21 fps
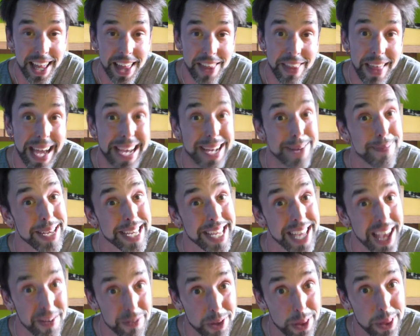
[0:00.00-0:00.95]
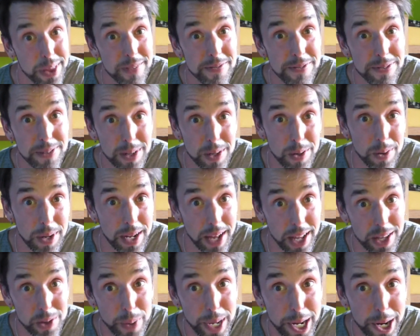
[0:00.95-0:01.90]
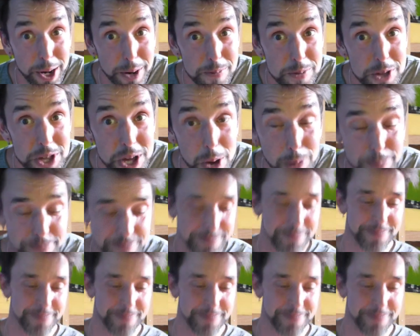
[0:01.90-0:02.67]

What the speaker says: that can make everything flow a lot quicker. So